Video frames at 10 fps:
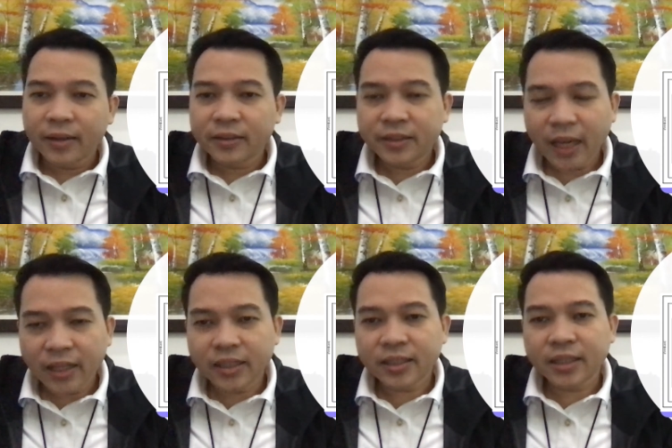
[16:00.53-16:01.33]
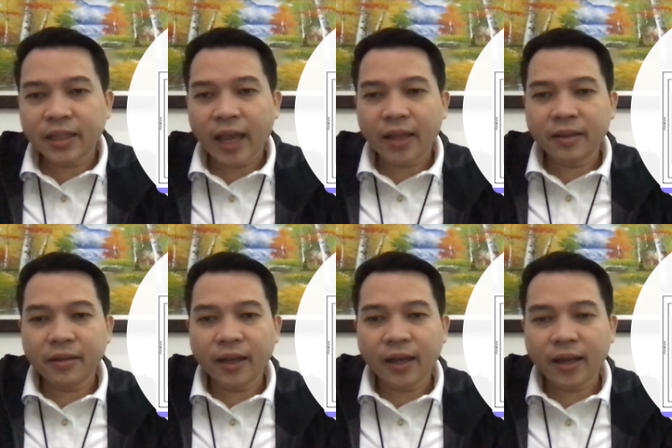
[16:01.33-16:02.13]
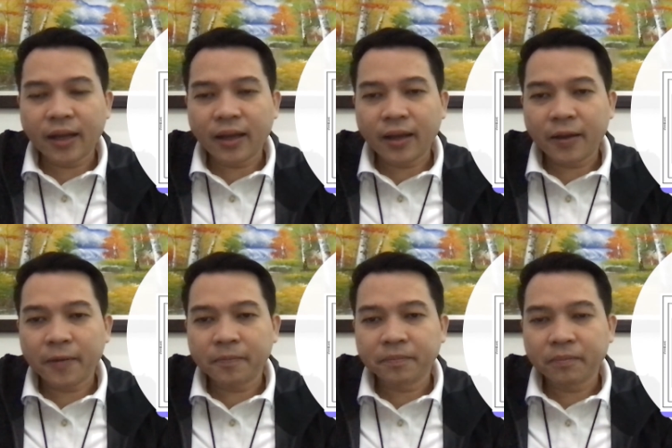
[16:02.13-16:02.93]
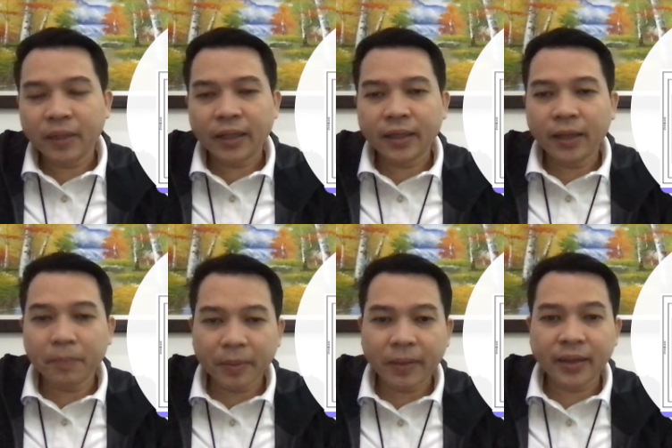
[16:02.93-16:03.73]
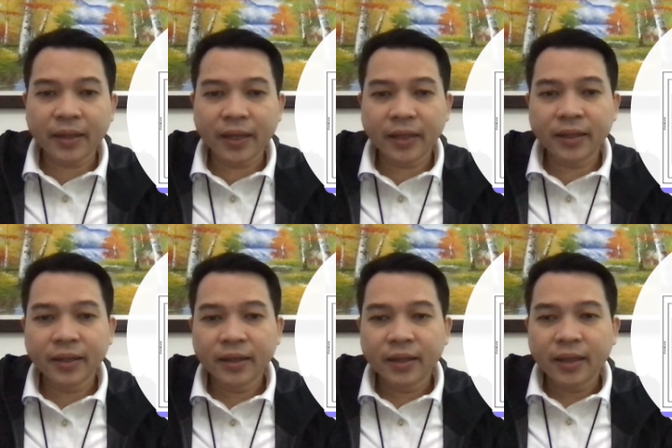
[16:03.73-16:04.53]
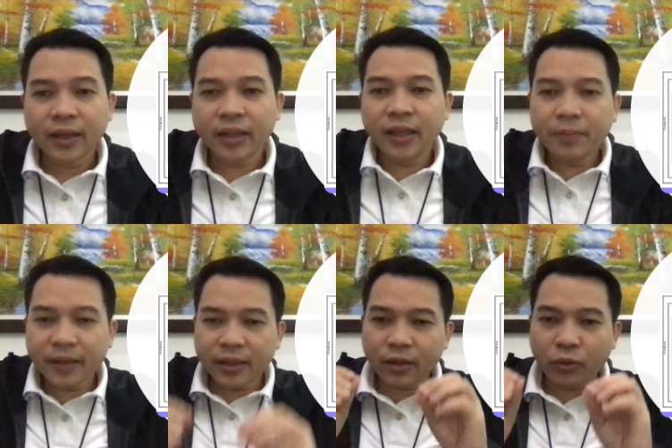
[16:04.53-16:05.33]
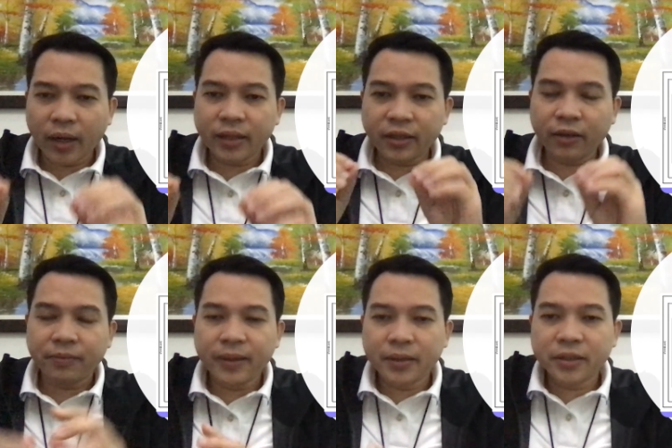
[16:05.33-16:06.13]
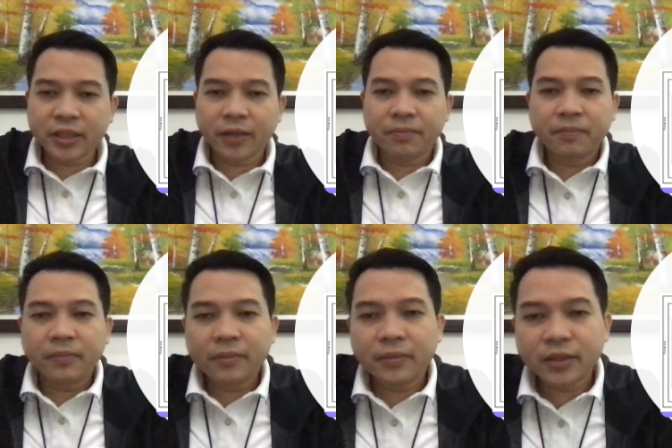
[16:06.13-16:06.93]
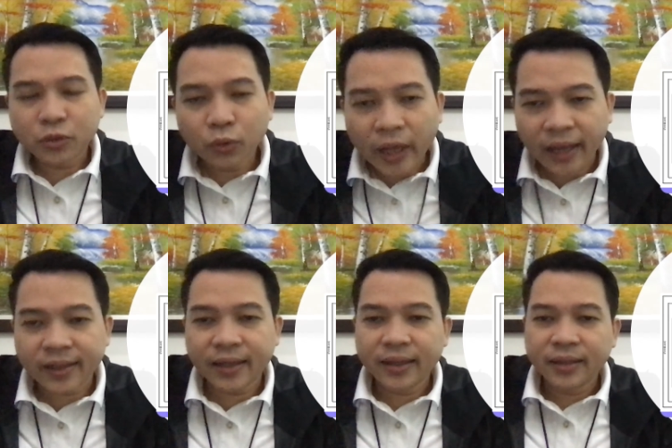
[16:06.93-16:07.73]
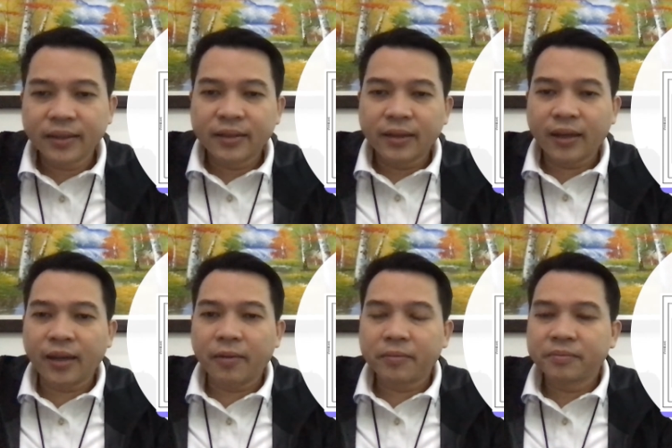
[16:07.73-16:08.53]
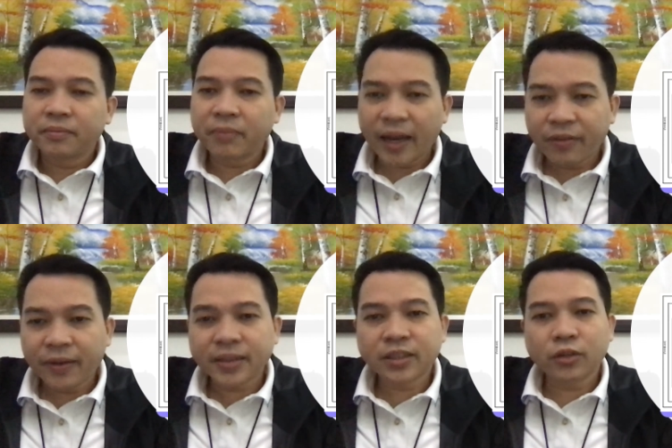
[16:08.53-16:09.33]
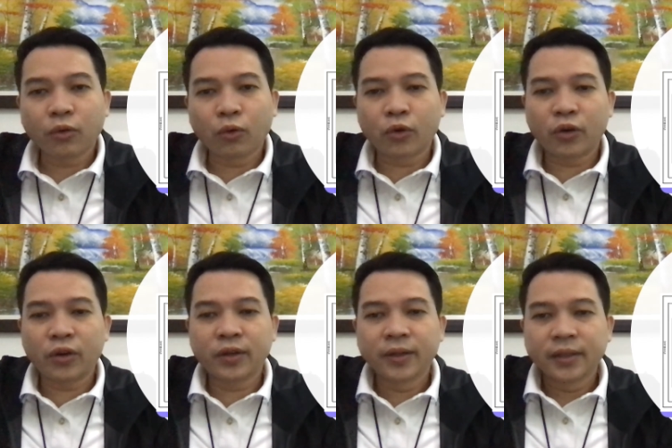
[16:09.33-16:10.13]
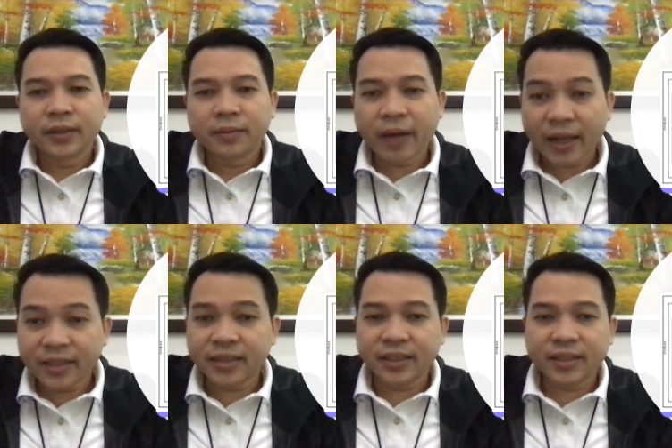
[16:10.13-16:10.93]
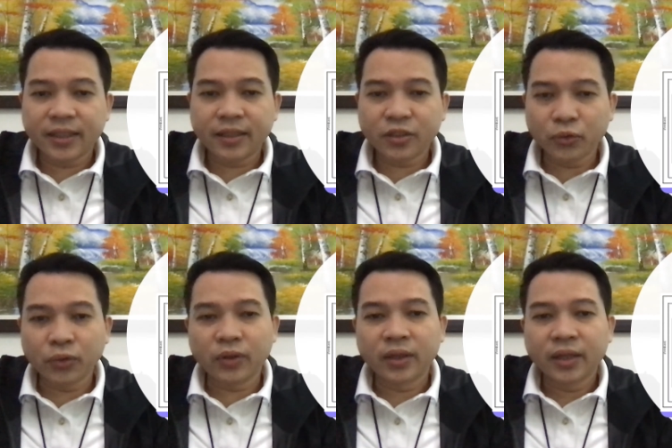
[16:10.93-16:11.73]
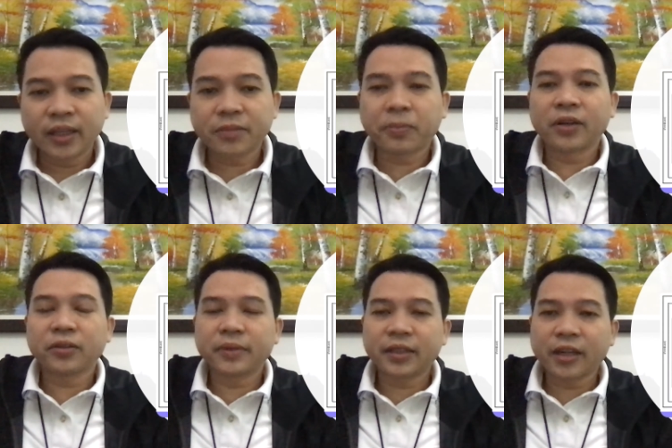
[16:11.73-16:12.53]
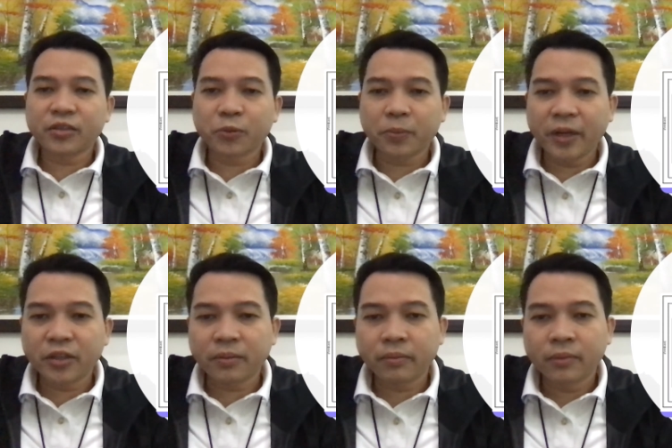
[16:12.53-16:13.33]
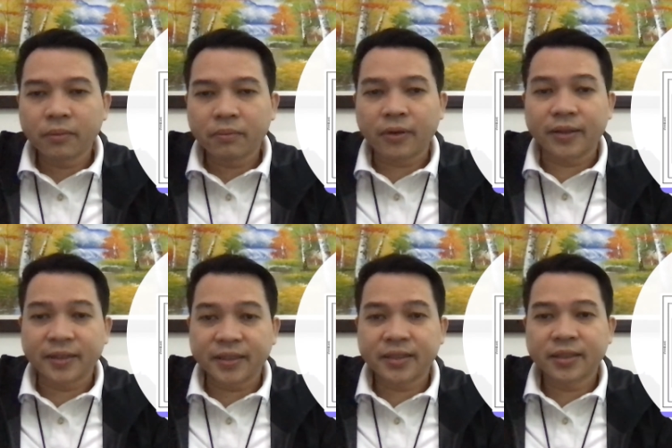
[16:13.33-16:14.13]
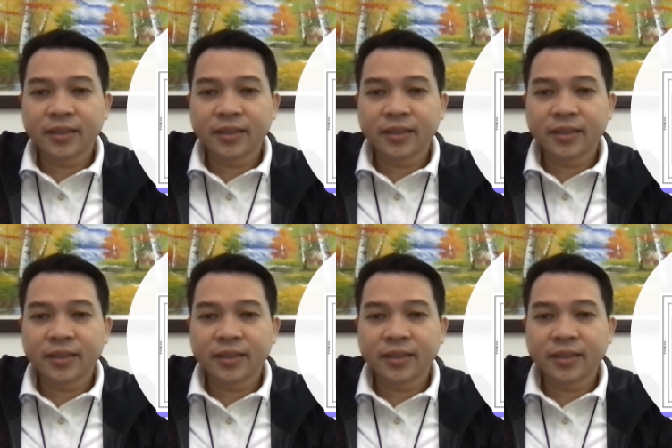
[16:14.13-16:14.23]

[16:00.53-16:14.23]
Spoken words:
changes that had been implemented, and even the quality of leadership the school had manifests or practices in the school is part of the transformation process.